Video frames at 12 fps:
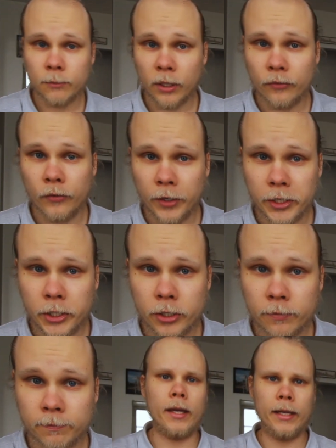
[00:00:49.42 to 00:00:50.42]
my
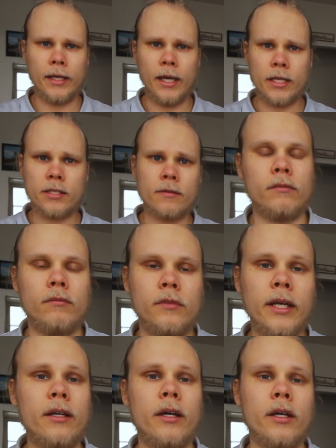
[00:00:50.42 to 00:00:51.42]
fridge. Any case,
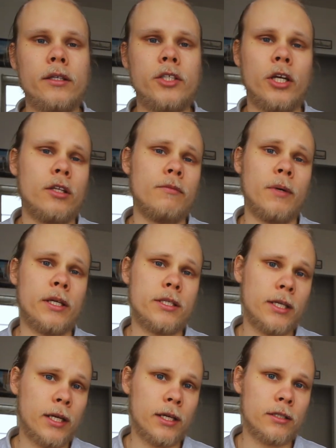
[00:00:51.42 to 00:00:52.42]
then I checked my
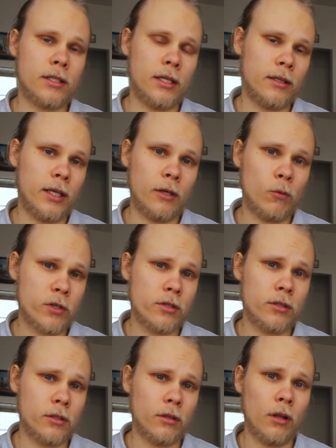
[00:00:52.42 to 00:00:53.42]
settings and they
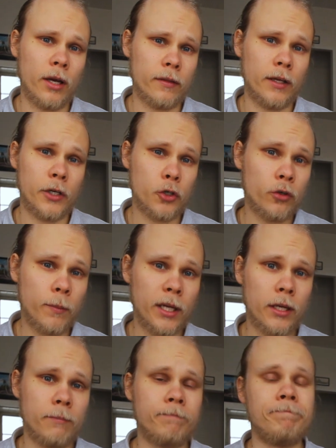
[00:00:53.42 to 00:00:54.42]
wasn't like they should
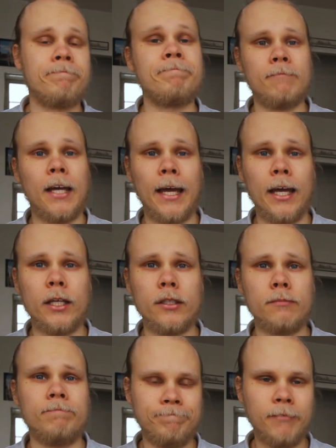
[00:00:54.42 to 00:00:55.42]
be,
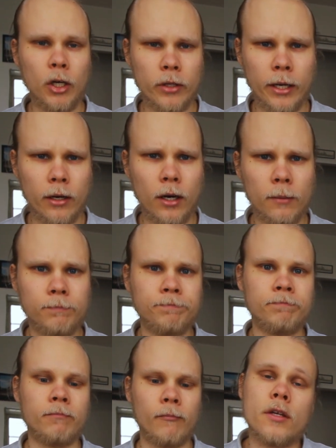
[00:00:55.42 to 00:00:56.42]
and now they are.
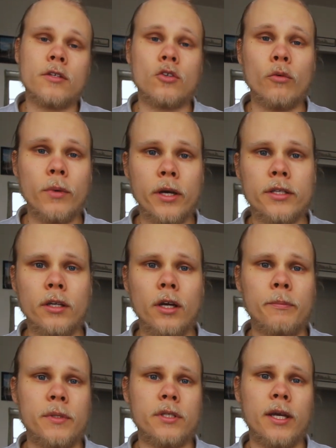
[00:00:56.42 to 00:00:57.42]
So my
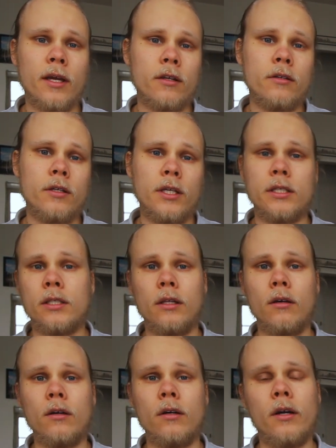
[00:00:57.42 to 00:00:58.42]
setup is Canon
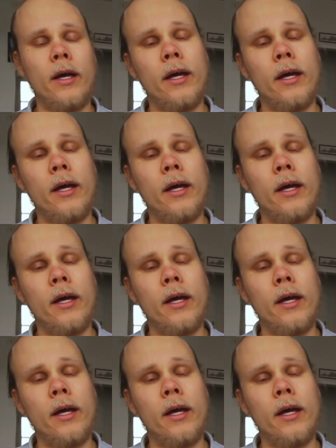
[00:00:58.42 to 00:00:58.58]
DSLR